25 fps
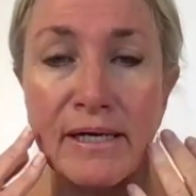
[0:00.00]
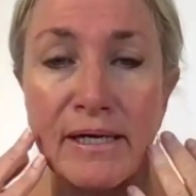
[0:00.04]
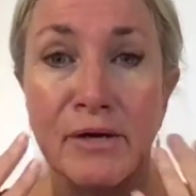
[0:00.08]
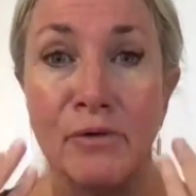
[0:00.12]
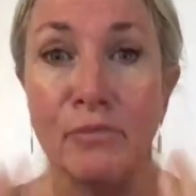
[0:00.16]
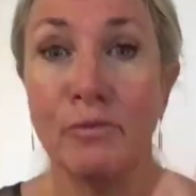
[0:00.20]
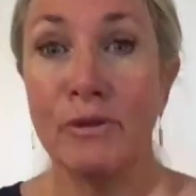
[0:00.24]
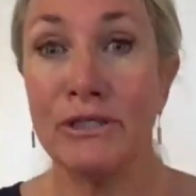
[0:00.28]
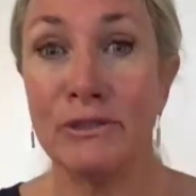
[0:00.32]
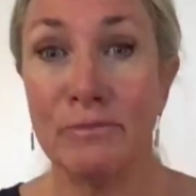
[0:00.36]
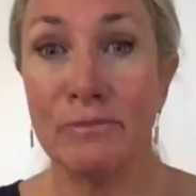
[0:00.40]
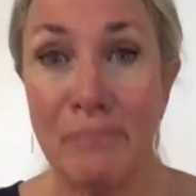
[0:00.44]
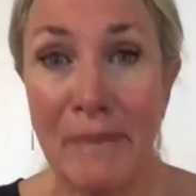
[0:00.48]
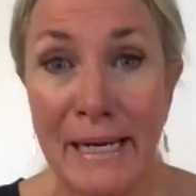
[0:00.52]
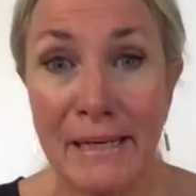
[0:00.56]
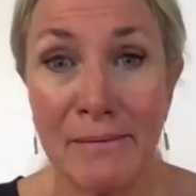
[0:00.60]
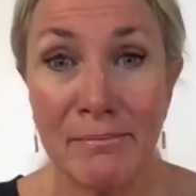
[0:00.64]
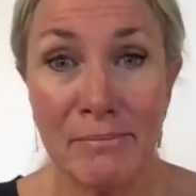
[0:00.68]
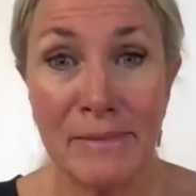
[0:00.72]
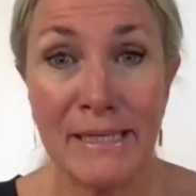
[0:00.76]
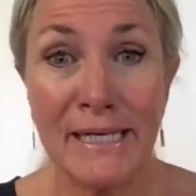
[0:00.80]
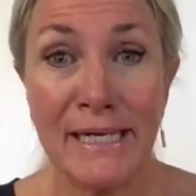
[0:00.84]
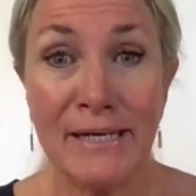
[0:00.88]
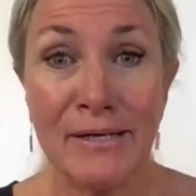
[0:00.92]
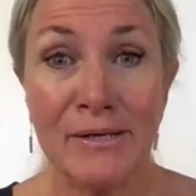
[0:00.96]
which made
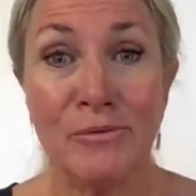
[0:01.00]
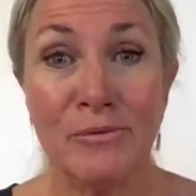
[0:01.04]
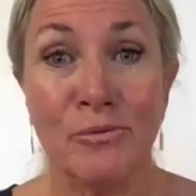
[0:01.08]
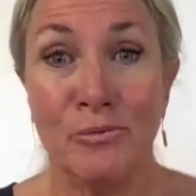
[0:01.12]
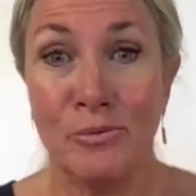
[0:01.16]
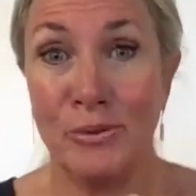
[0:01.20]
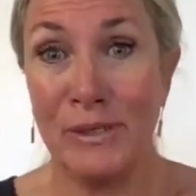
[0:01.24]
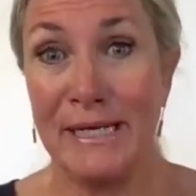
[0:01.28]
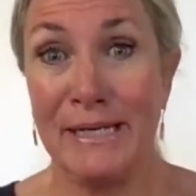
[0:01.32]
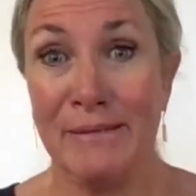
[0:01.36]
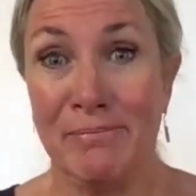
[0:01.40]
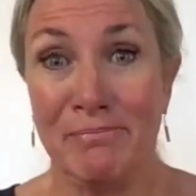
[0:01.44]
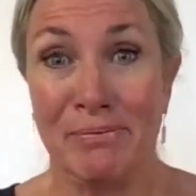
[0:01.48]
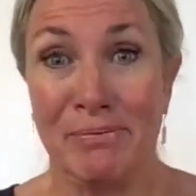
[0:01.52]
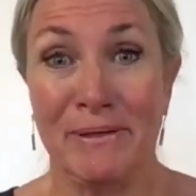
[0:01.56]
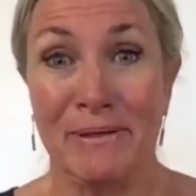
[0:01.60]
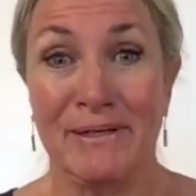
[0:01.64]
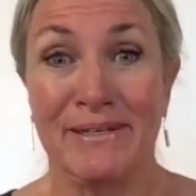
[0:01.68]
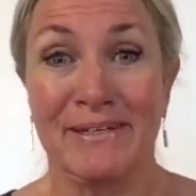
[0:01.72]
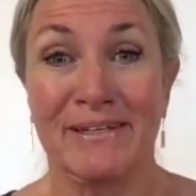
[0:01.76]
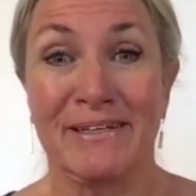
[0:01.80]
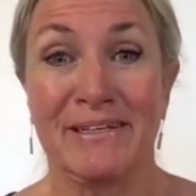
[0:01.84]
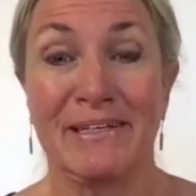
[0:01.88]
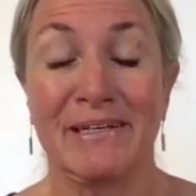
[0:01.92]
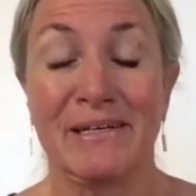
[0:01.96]
me weep,
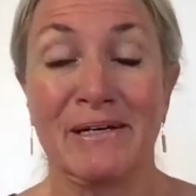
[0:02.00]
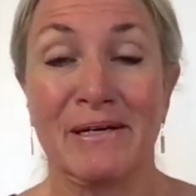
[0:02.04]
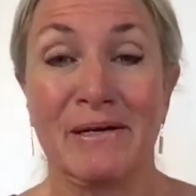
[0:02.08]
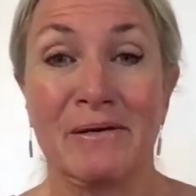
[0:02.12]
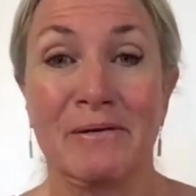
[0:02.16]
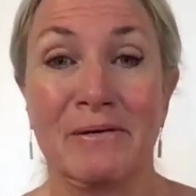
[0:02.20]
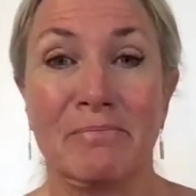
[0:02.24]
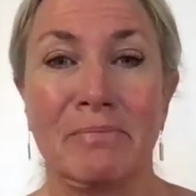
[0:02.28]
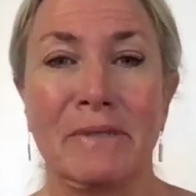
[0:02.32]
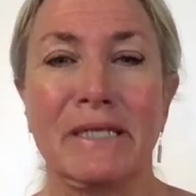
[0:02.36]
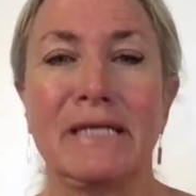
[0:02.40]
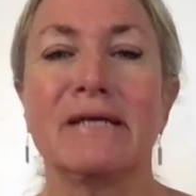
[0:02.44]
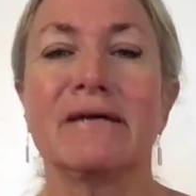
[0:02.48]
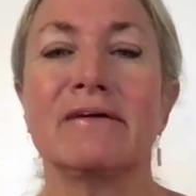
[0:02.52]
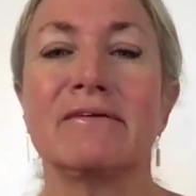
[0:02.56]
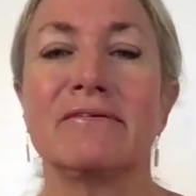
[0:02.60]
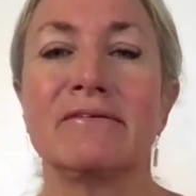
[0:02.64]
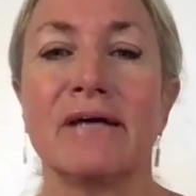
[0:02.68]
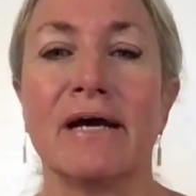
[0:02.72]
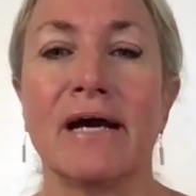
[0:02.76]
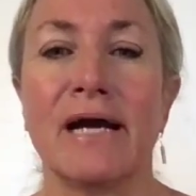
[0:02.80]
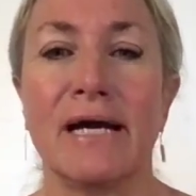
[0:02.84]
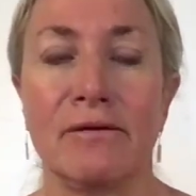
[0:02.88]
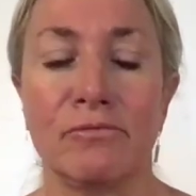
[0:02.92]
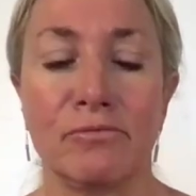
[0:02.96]
because
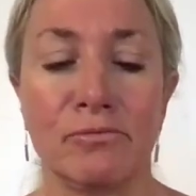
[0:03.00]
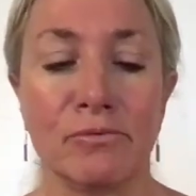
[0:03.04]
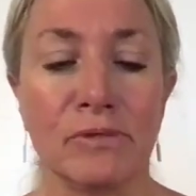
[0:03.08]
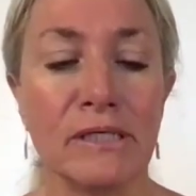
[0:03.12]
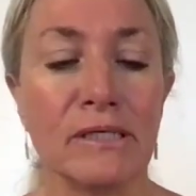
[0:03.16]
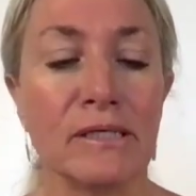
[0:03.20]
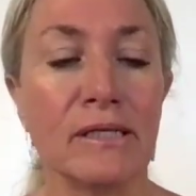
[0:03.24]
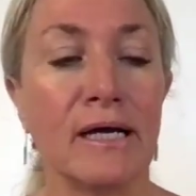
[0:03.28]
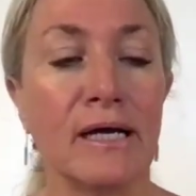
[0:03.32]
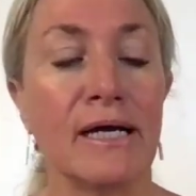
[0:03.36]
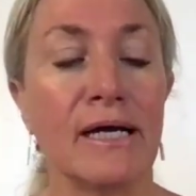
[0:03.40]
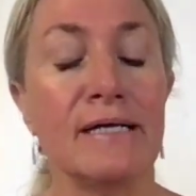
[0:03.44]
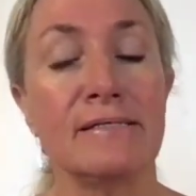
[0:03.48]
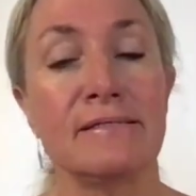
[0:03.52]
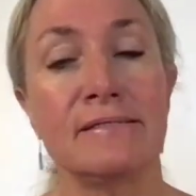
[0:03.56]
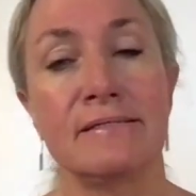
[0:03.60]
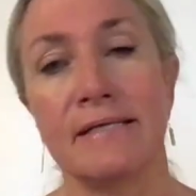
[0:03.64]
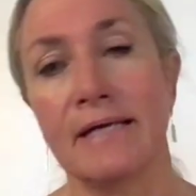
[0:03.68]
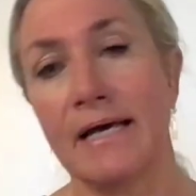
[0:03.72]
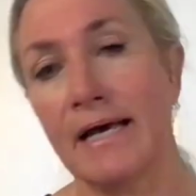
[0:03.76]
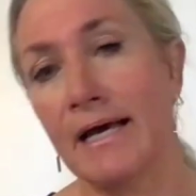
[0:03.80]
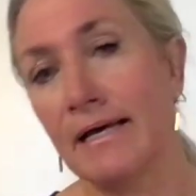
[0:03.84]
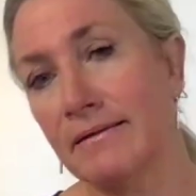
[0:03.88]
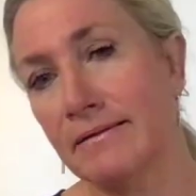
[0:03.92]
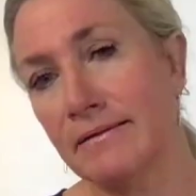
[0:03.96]
I realized
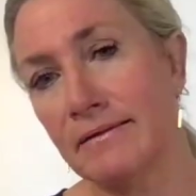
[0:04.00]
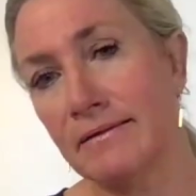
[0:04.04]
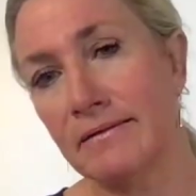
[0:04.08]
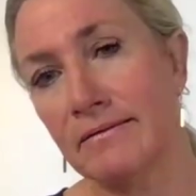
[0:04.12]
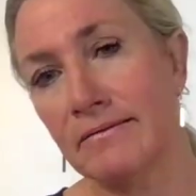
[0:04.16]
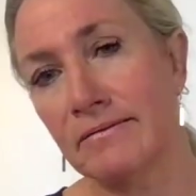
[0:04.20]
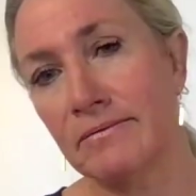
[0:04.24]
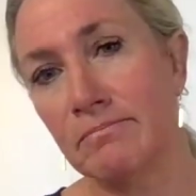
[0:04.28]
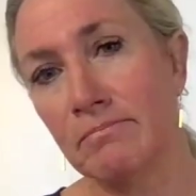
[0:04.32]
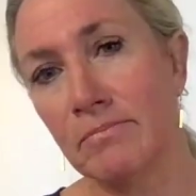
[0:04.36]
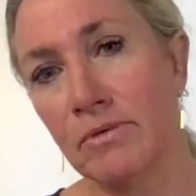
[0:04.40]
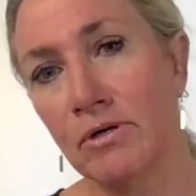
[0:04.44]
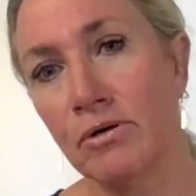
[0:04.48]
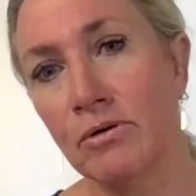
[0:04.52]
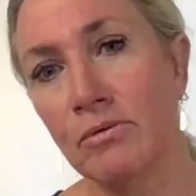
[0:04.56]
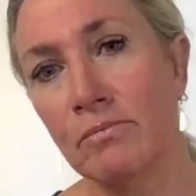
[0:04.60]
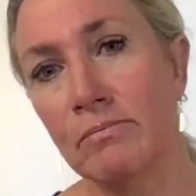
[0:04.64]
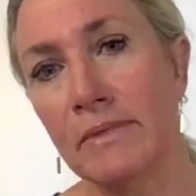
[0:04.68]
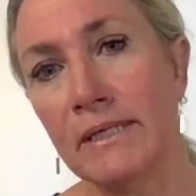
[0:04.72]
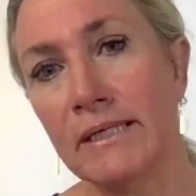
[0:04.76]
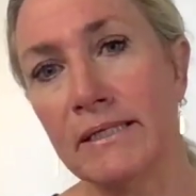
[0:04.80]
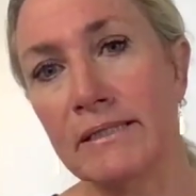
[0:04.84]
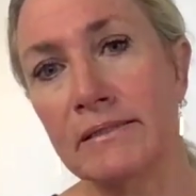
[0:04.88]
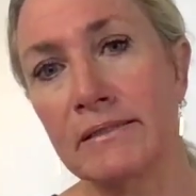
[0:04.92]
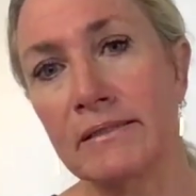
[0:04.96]
at this
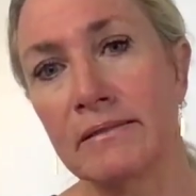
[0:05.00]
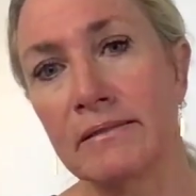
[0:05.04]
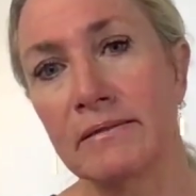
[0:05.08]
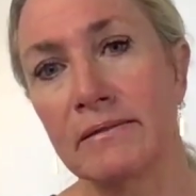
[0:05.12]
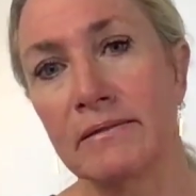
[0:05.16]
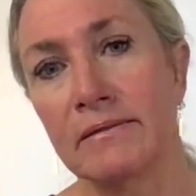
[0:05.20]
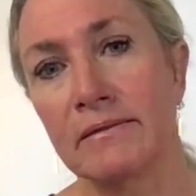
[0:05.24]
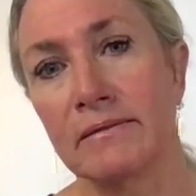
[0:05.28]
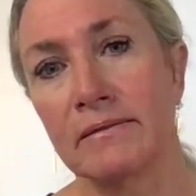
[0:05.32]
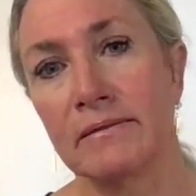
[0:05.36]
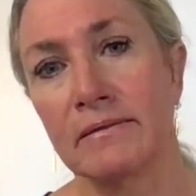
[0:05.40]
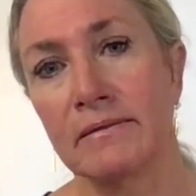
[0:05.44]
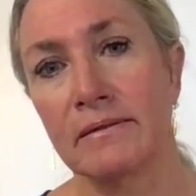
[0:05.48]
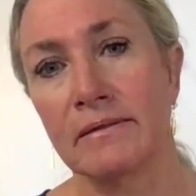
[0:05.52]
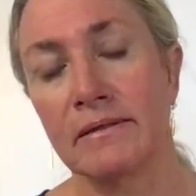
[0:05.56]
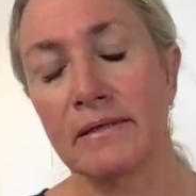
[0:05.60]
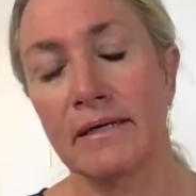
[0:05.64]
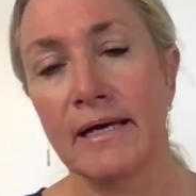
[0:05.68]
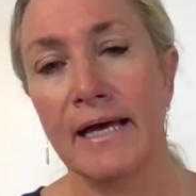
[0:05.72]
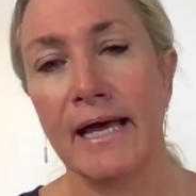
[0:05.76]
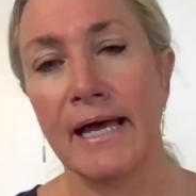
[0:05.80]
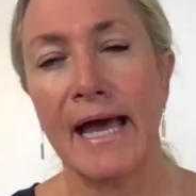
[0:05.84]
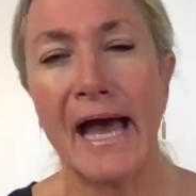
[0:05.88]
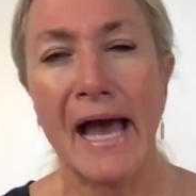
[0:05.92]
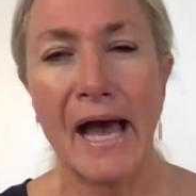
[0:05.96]
moment
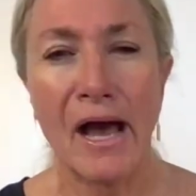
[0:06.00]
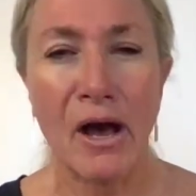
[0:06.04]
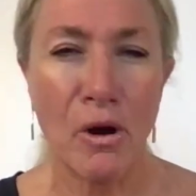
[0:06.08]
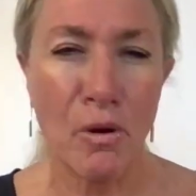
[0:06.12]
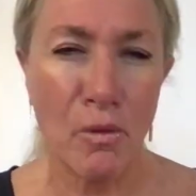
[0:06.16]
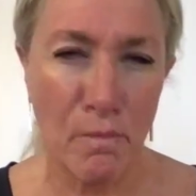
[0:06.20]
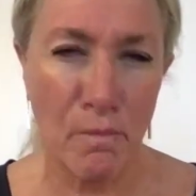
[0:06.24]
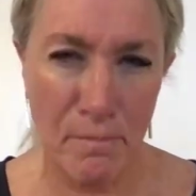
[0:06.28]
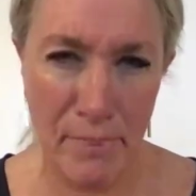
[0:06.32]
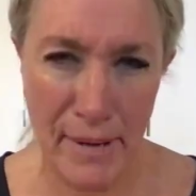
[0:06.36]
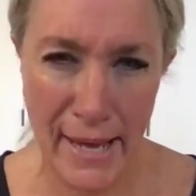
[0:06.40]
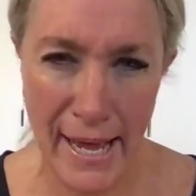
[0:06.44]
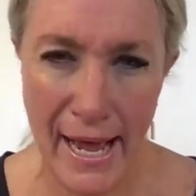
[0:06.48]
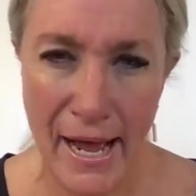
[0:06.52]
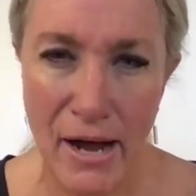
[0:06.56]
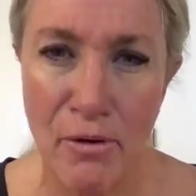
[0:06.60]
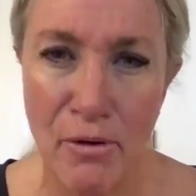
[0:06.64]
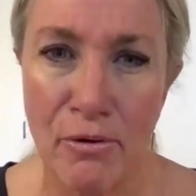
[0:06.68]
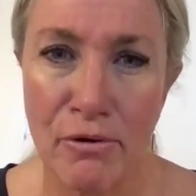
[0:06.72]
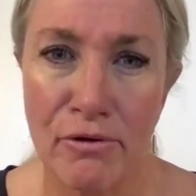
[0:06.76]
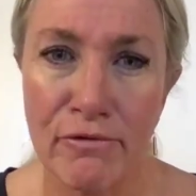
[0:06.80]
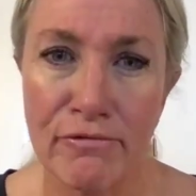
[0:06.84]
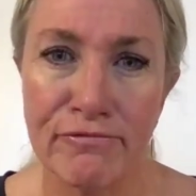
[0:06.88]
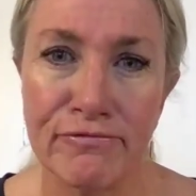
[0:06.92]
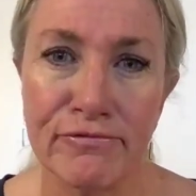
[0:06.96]
how
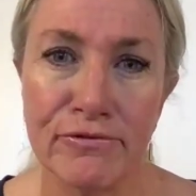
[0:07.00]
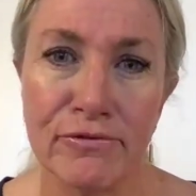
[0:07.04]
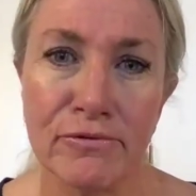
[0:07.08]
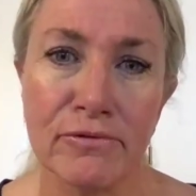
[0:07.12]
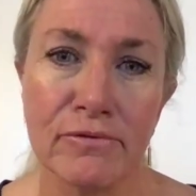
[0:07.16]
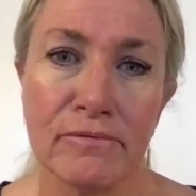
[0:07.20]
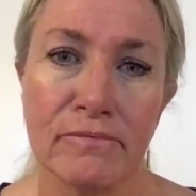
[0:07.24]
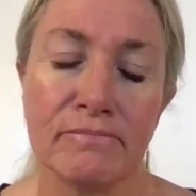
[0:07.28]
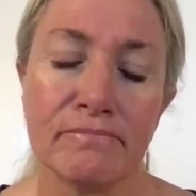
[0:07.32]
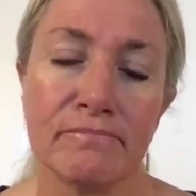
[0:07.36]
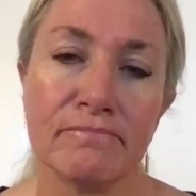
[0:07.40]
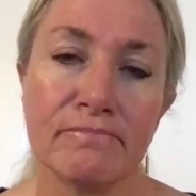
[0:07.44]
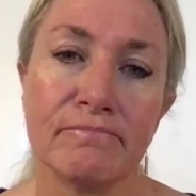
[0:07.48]
powerful